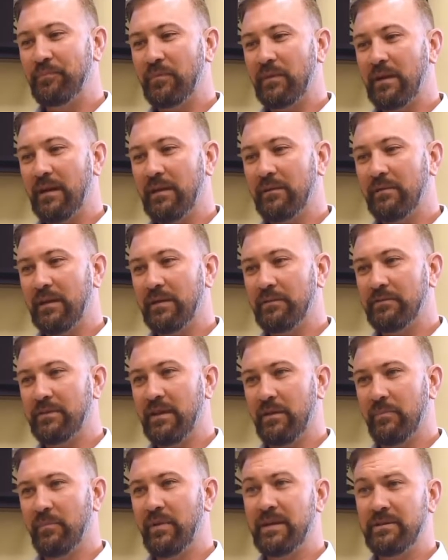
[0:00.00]
I'll
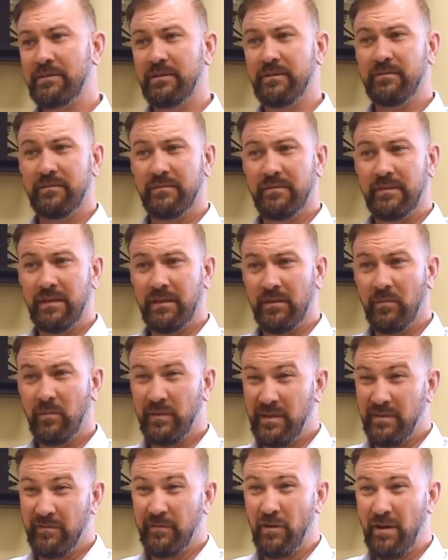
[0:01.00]
tell a patient,
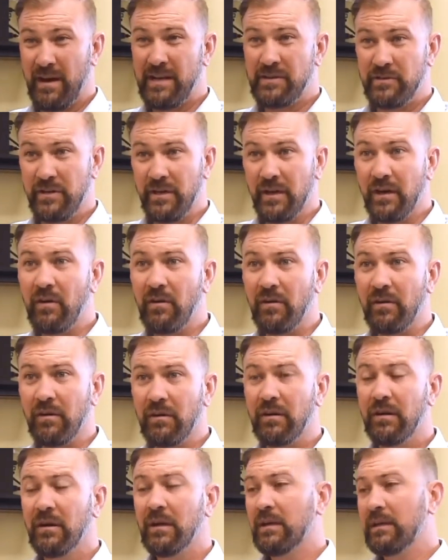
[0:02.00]
when you've crashed your
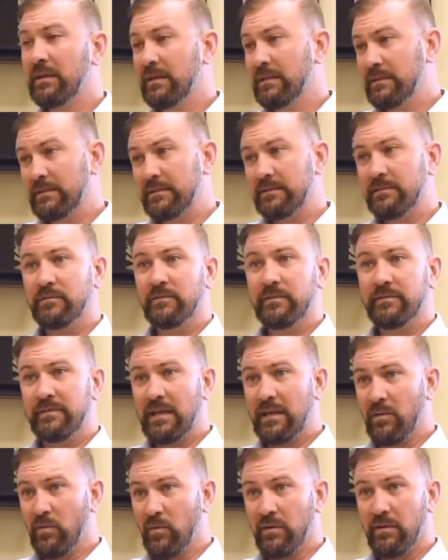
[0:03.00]
car, we've
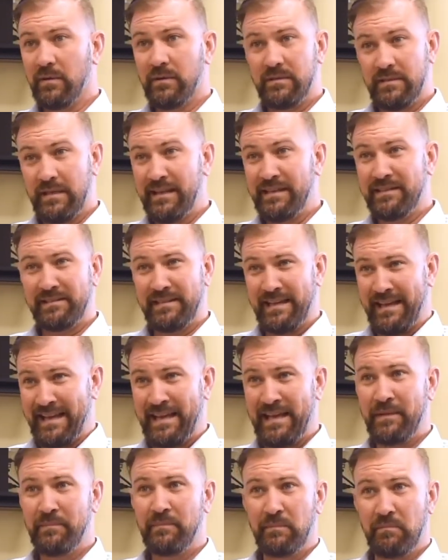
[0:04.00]
got to work. It takes
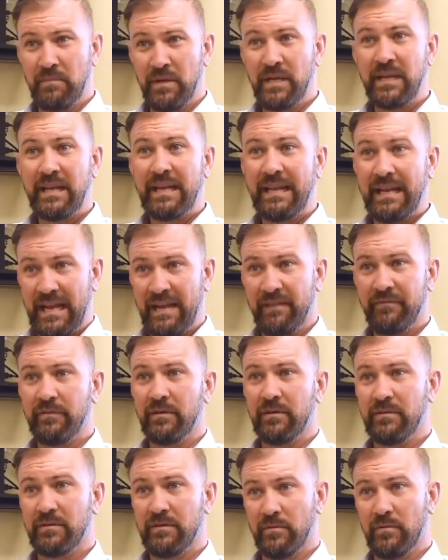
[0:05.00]
time and money and
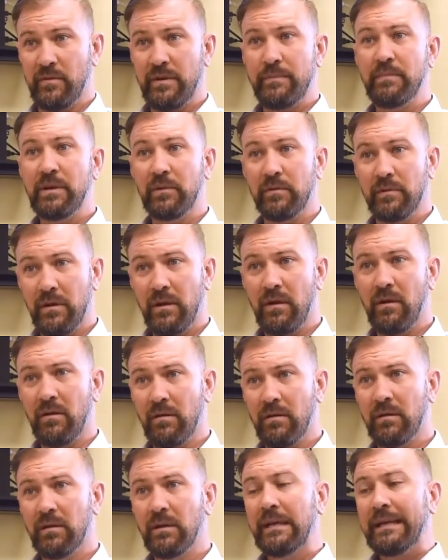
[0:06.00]
effort to rebuild the
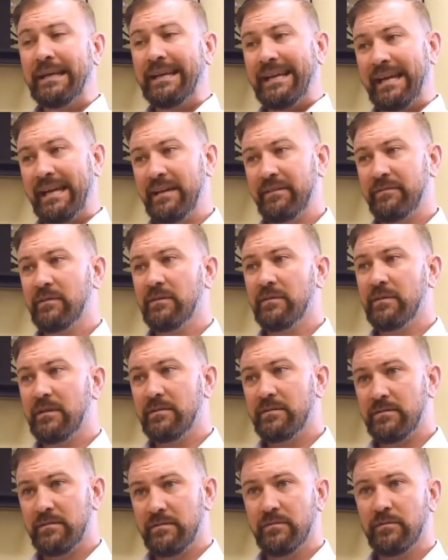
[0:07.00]
car. After
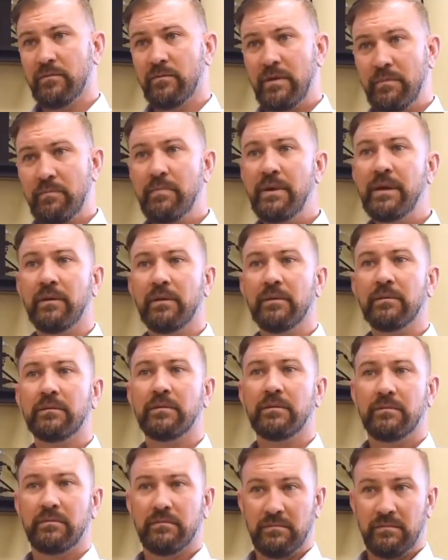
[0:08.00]
it's rebuilt,
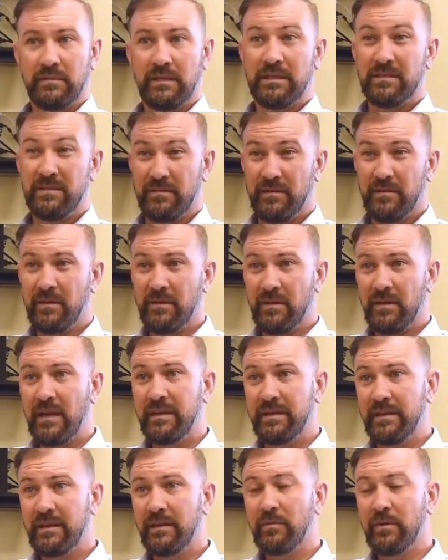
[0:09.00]
it's a good
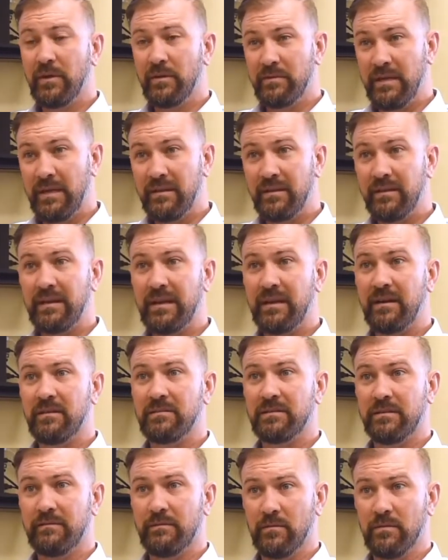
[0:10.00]
idea to rotate the
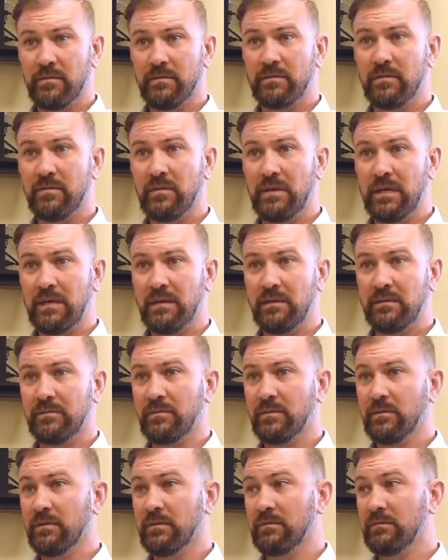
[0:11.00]
tires every once in a while,
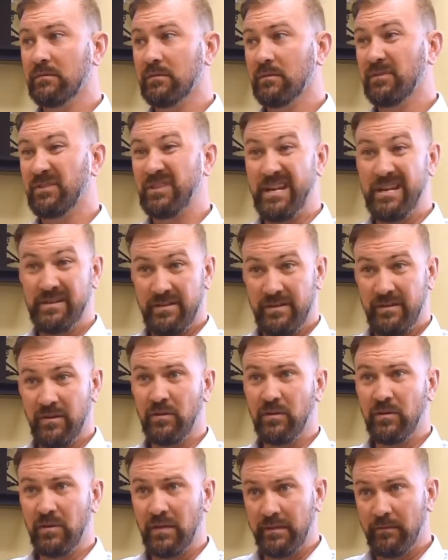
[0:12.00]
or change the
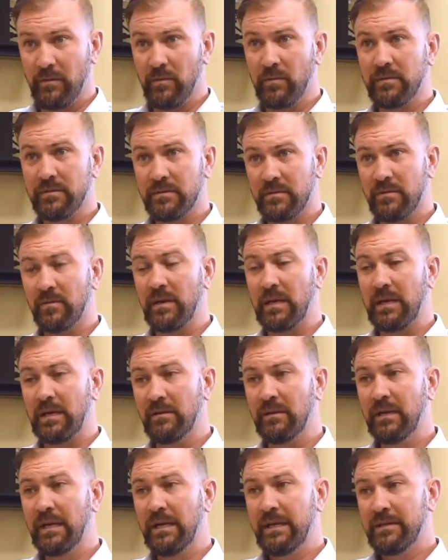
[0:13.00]
oil every once in a
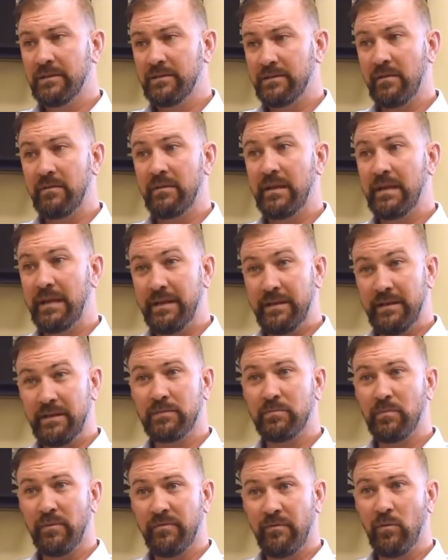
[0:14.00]
while, so that it
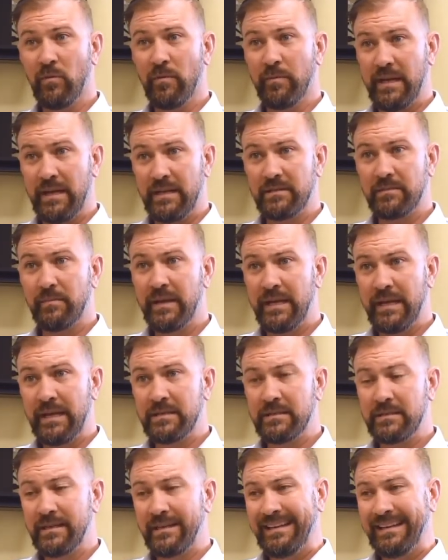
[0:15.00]
does perform at its best.